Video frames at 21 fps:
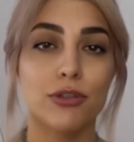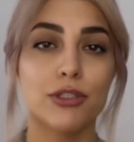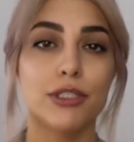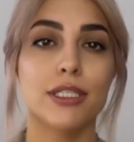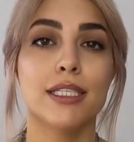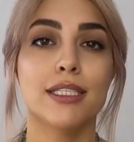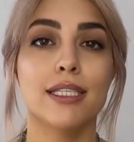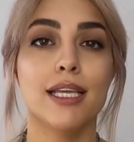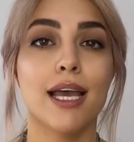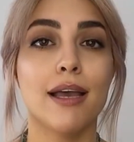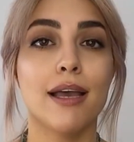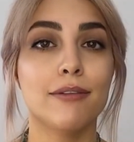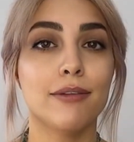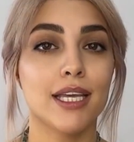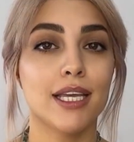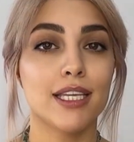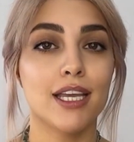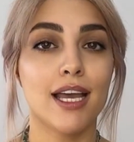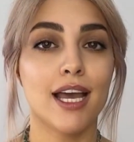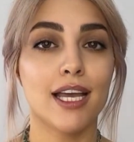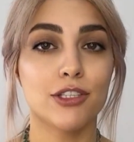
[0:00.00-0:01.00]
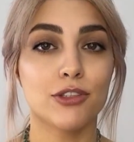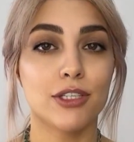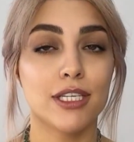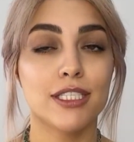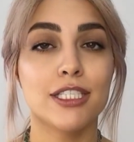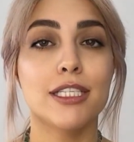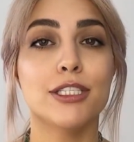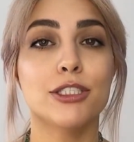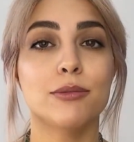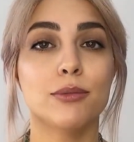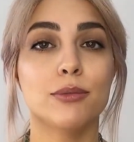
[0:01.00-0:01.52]
this Aven
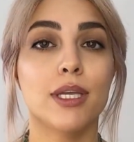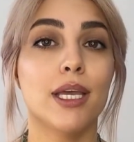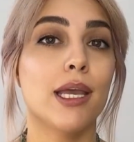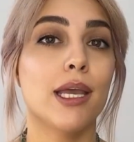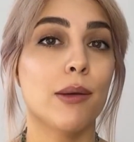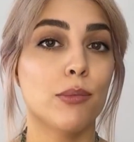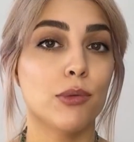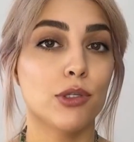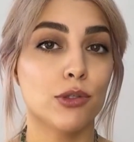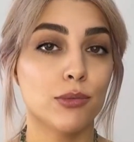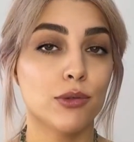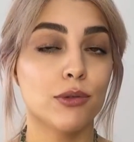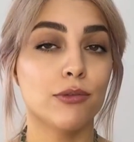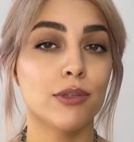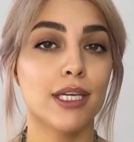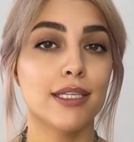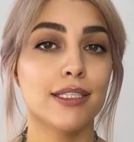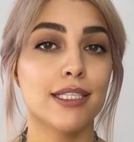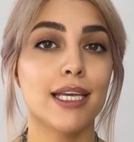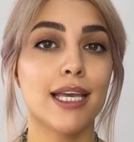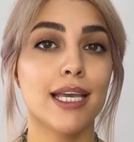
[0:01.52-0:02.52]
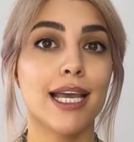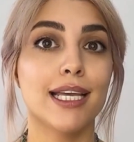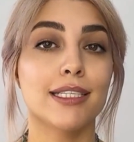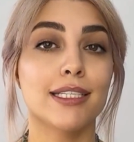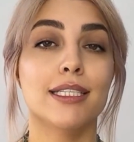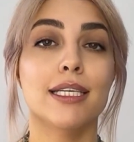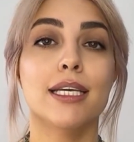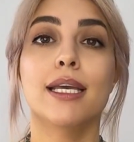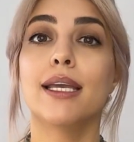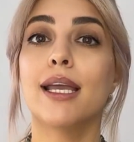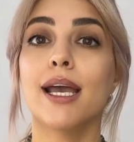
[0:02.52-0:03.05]
hydrating spray, which provides
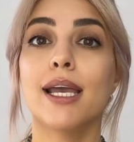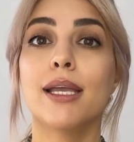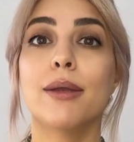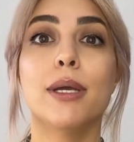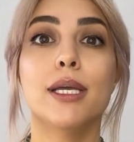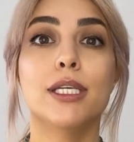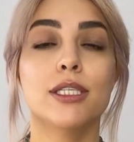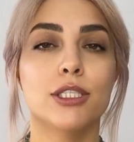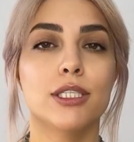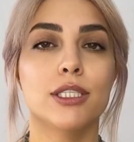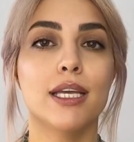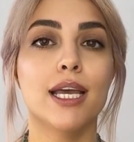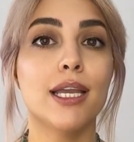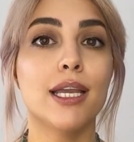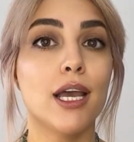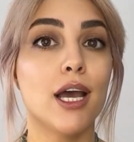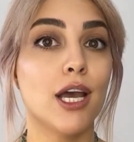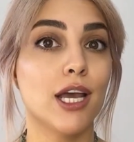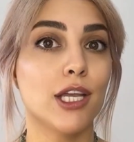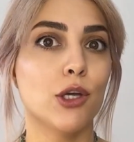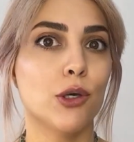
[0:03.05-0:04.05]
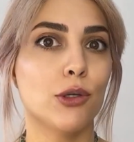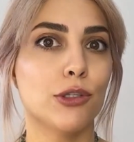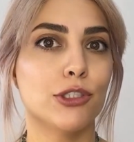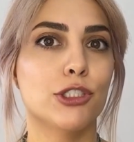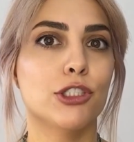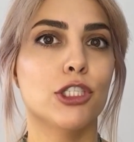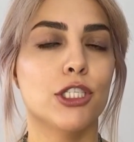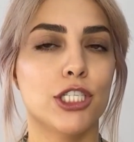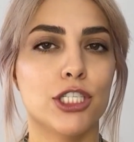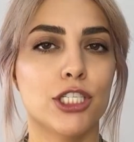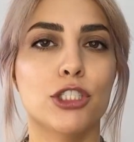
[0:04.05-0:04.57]
excellent hydration and high
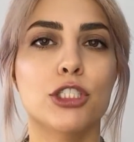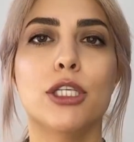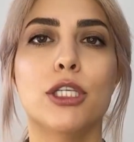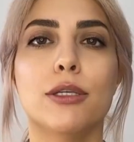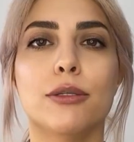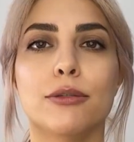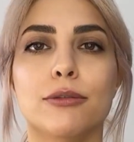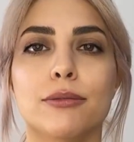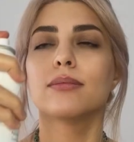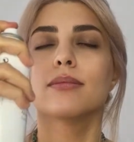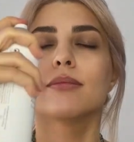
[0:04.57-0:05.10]
oxygenation.